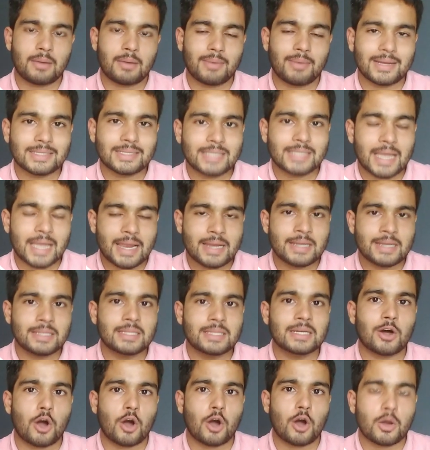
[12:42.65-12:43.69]
assign
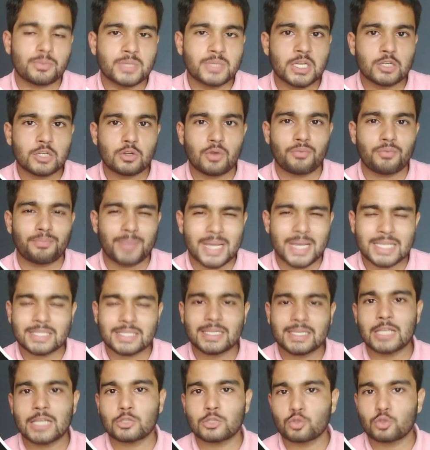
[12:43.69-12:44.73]
the object of base
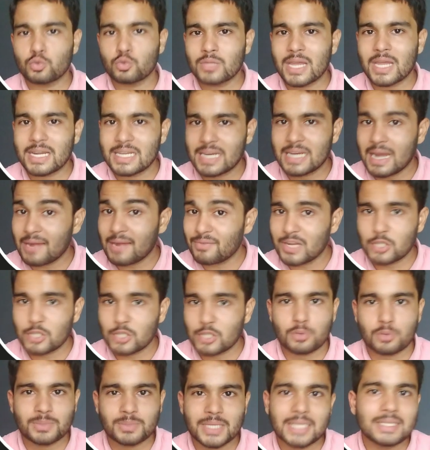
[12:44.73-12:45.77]
class to the derived class
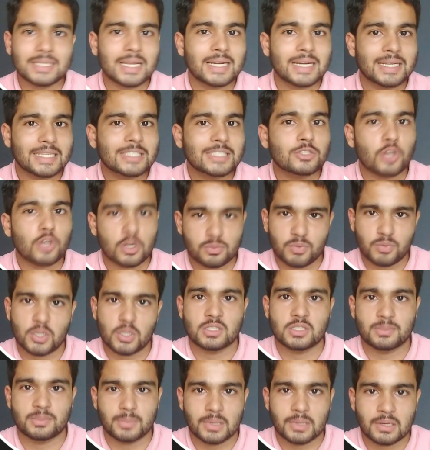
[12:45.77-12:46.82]
object, then it is not
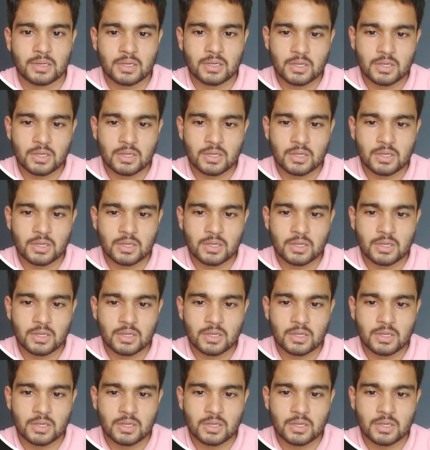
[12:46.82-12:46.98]
possible.